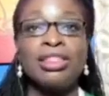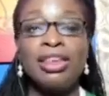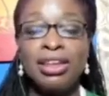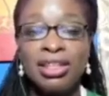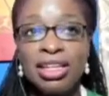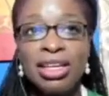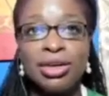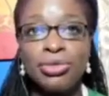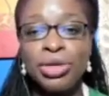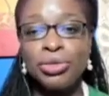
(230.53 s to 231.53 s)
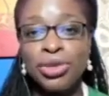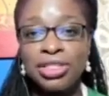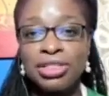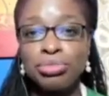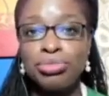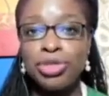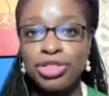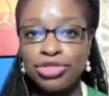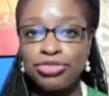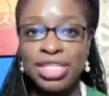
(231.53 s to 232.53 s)
The other thing that we want to
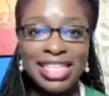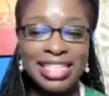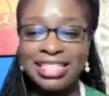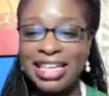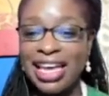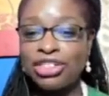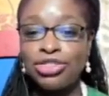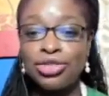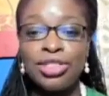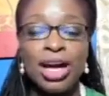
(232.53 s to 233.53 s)
push really is to ensure